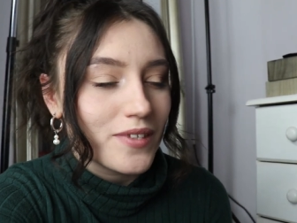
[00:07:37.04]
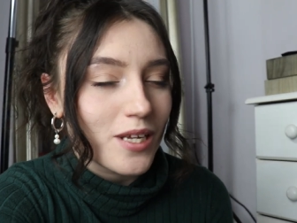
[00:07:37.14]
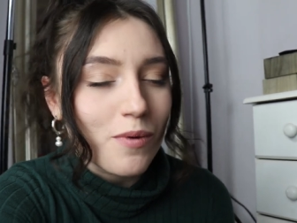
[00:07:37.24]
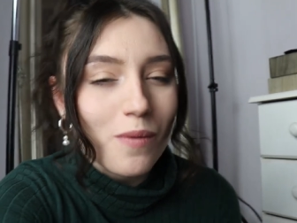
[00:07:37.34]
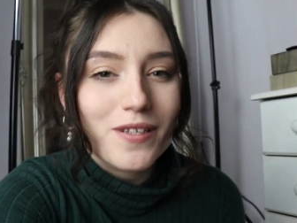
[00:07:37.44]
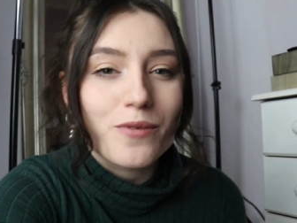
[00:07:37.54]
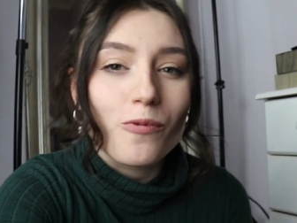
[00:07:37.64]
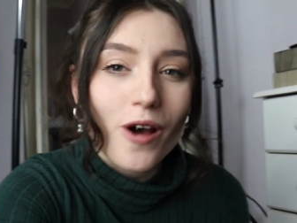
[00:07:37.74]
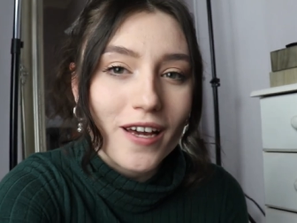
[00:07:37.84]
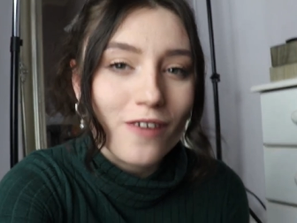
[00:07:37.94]
Depop
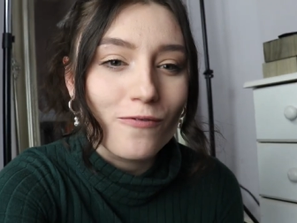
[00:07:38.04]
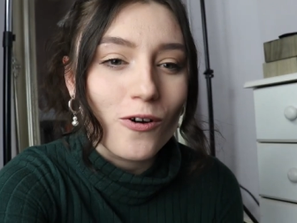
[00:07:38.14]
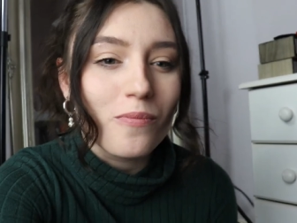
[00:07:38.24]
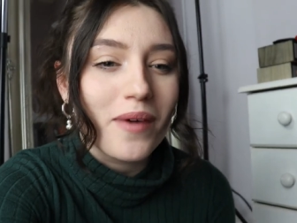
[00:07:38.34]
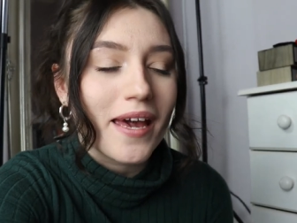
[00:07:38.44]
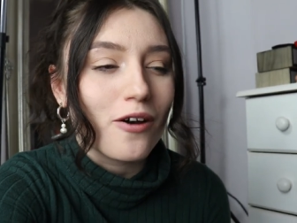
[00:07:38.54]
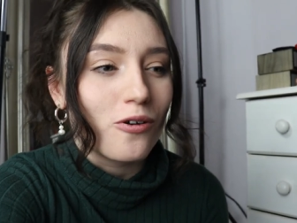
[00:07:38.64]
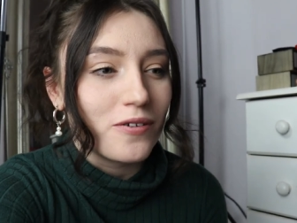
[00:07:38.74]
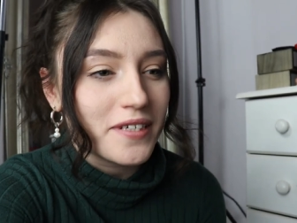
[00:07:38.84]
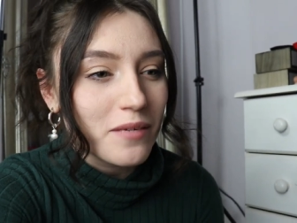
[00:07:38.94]
isn't working for me,
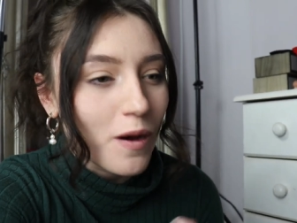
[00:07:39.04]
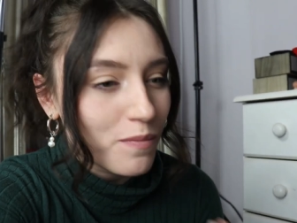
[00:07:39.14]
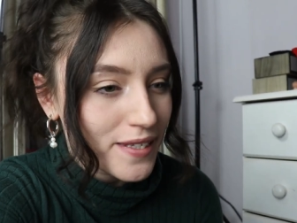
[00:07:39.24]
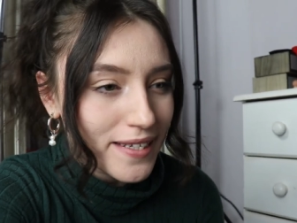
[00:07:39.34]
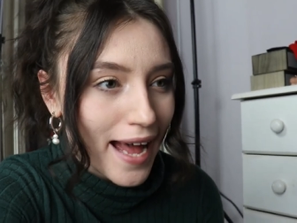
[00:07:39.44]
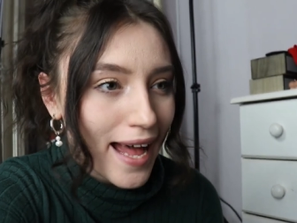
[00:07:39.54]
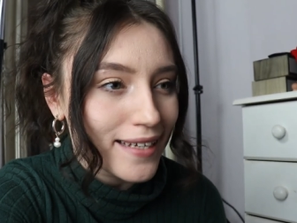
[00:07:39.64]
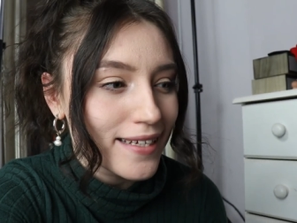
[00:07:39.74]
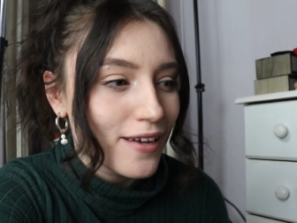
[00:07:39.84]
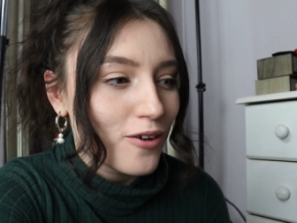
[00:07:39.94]
or Depop is
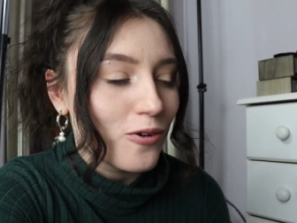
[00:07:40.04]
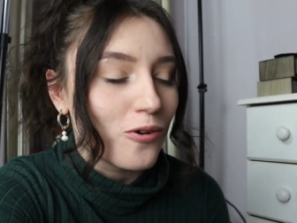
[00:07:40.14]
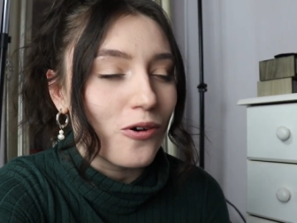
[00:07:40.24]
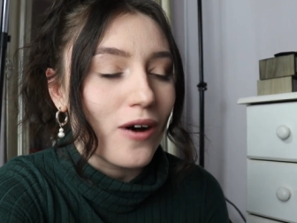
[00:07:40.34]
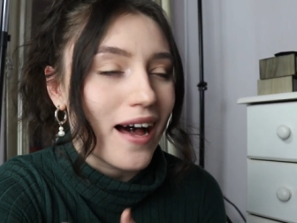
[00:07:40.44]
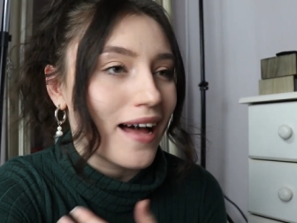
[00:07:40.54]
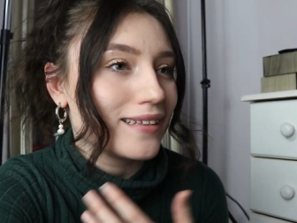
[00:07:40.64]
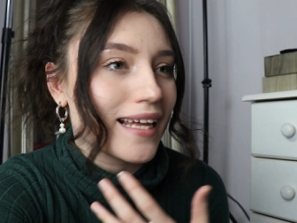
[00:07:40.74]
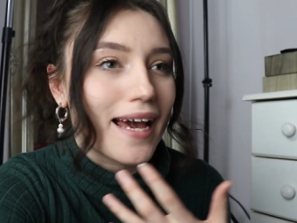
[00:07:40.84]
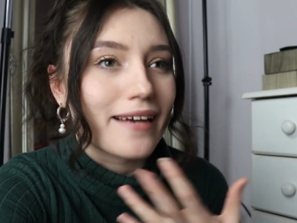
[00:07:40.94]
dead, or
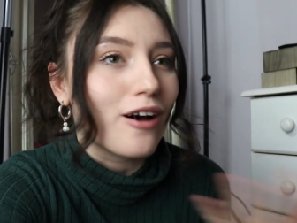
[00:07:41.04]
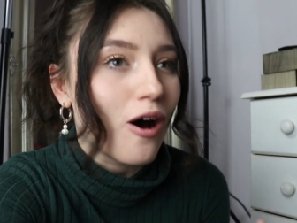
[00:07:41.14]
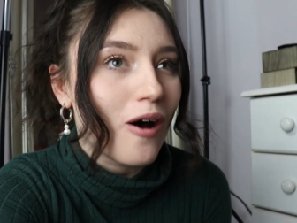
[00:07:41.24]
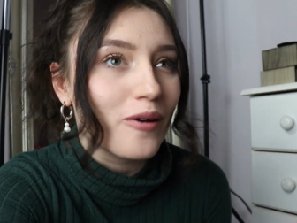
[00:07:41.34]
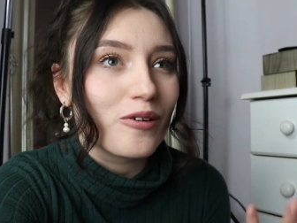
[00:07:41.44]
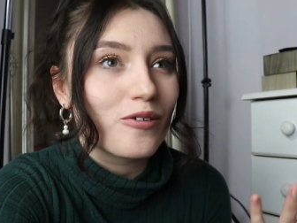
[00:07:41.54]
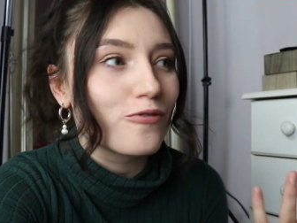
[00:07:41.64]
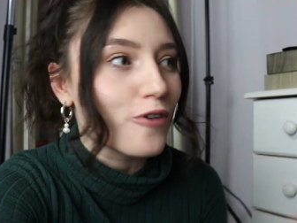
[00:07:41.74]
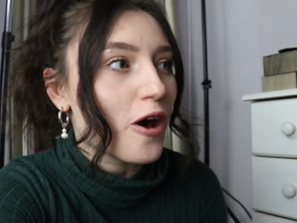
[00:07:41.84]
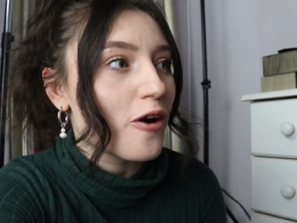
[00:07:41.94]
like I can't
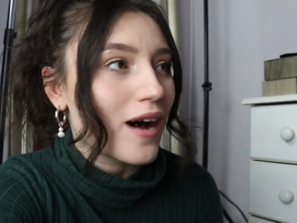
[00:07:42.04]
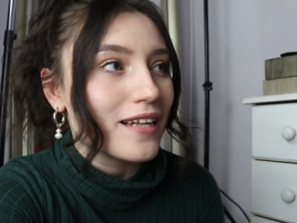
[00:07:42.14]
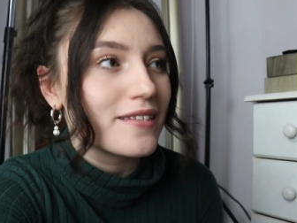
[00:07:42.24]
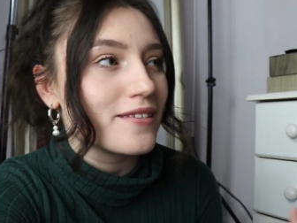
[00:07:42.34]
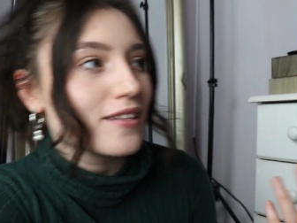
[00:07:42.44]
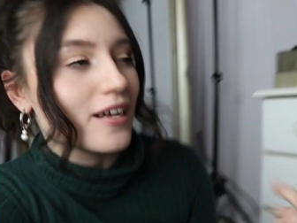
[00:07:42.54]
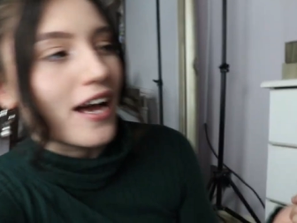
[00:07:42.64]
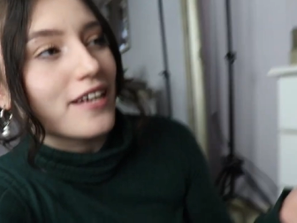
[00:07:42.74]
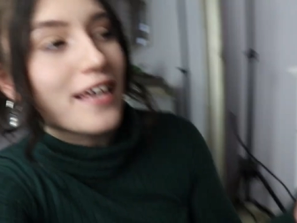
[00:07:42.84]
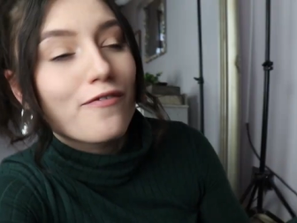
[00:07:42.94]
grow, I
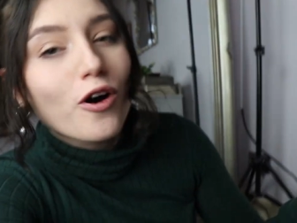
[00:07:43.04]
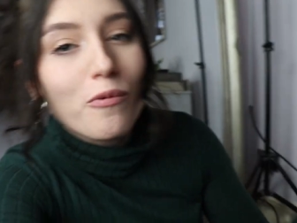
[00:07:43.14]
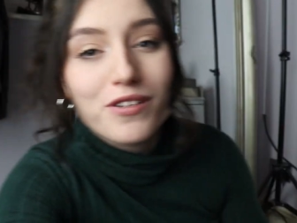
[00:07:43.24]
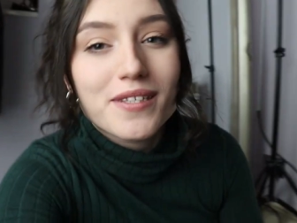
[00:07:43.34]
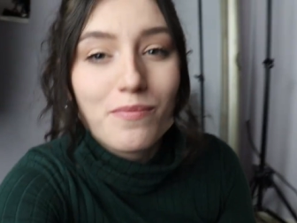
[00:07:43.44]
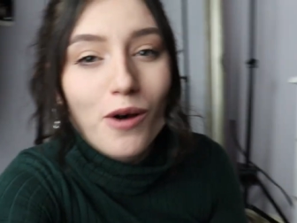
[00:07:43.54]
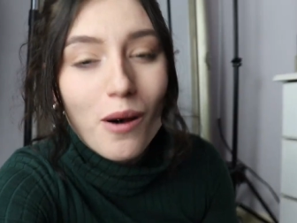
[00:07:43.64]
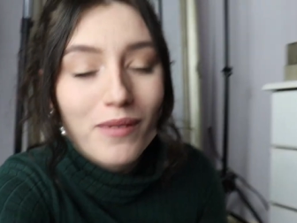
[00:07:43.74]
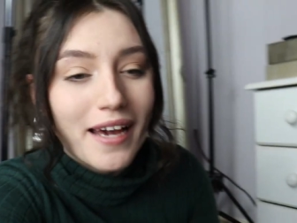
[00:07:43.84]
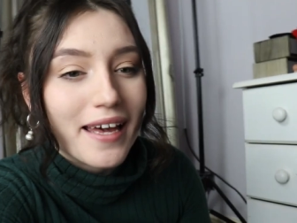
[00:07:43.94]
I give up with
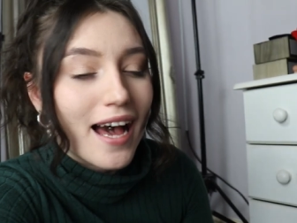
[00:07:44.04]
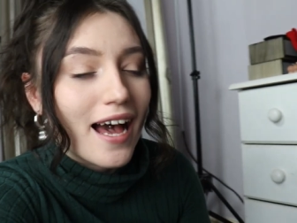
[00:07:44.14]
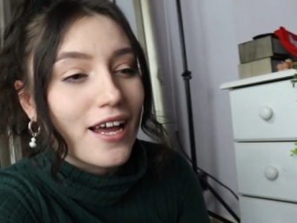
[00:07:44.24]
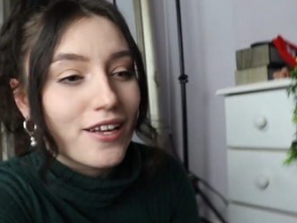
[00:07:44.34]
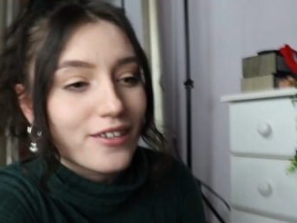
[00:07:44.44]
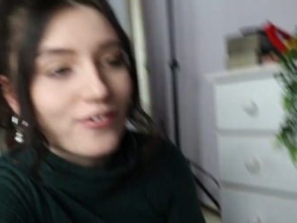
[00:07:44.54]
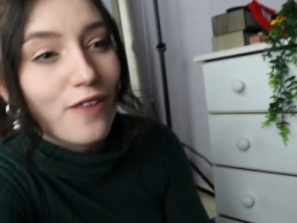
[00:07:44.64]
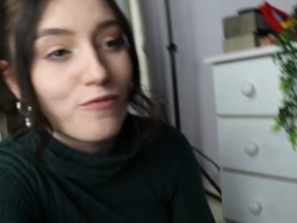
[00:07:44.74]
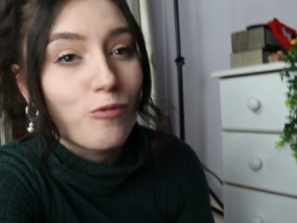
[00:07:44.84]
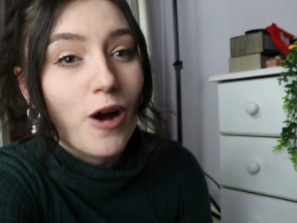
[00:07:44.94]
Depop, like I,
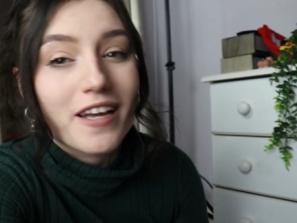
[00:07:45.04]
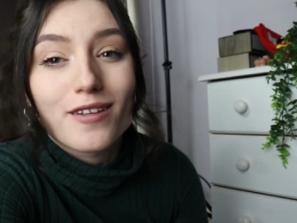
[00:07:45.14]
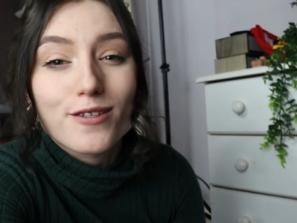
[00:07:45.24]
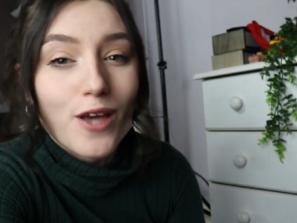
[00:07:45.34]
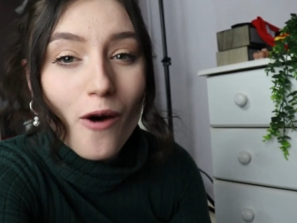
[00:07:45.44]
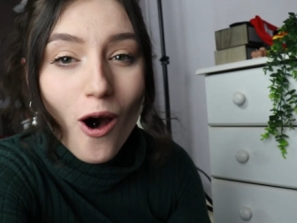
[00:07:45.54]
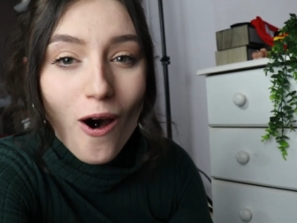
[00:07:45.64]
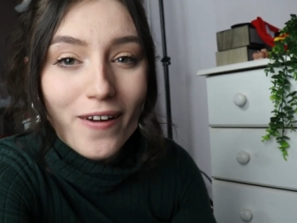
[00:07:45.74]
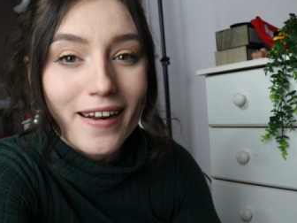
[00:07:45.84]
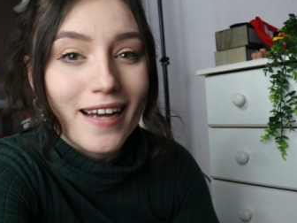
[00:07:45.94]
I'm working so
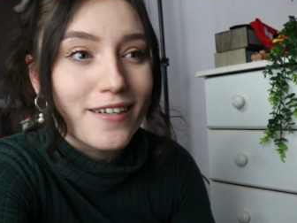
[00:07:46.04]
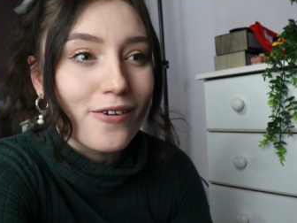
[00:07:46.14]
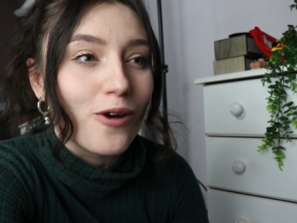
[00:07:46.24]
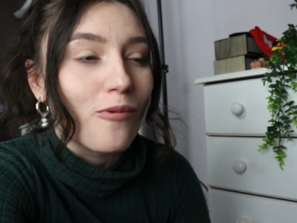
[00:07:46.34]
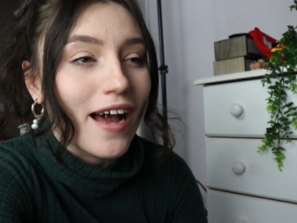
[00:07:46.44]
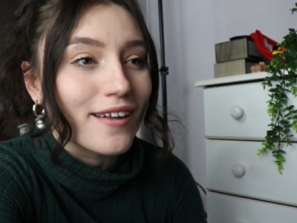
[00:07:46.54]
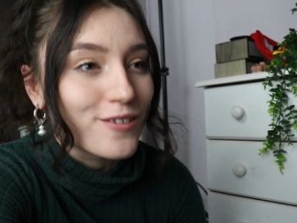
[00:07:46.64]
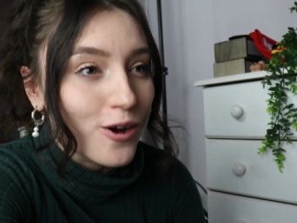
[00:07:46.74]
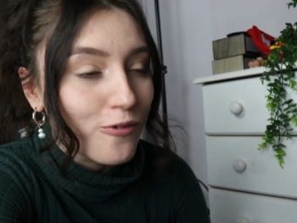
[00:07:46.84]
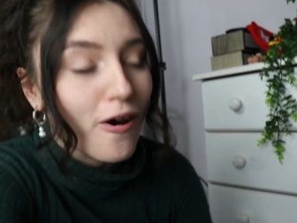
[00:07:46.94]
hard and I don't know why
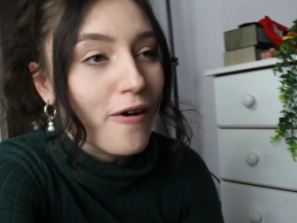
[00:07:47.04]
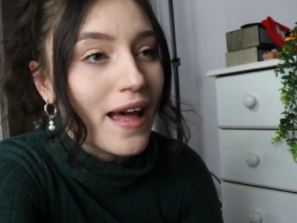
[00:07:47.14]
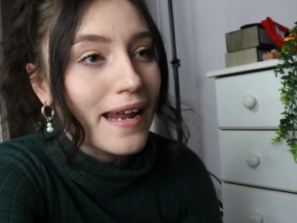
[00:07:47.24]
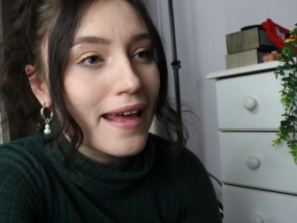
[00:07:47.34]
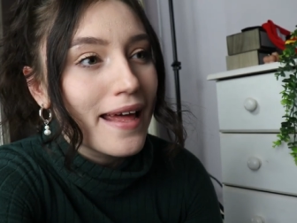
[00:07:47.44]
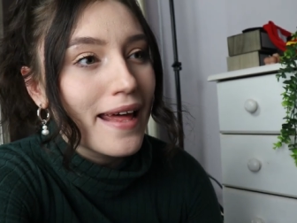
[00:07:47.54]
it's not growing.